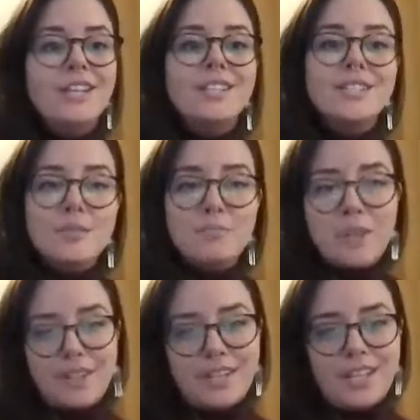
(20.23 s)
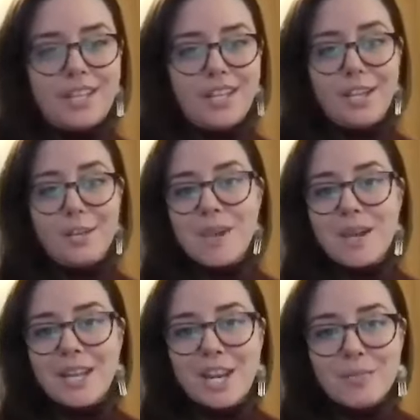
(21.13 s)
disability, and
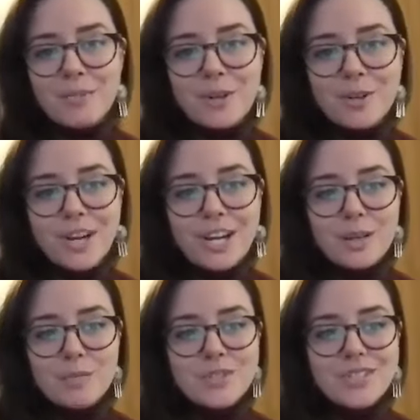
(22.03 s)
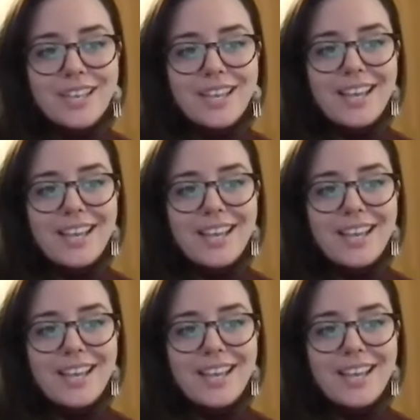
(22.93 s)
Medicare programs.